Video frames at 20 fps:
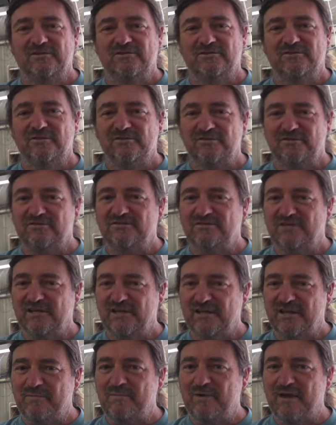Just
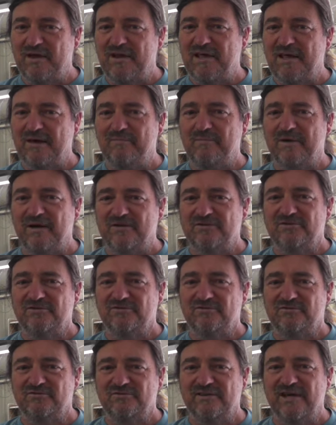think about how much
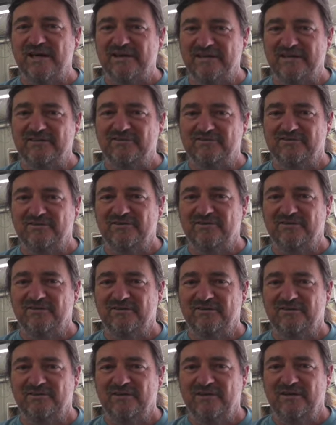that is,
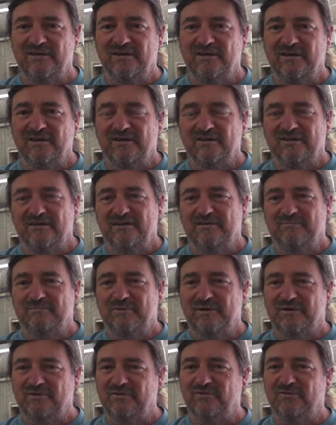
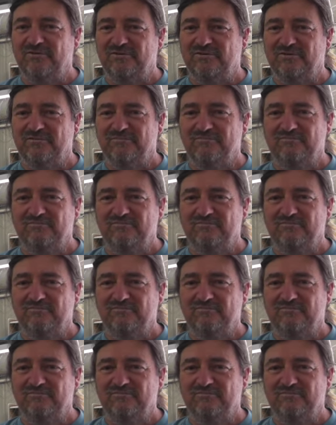because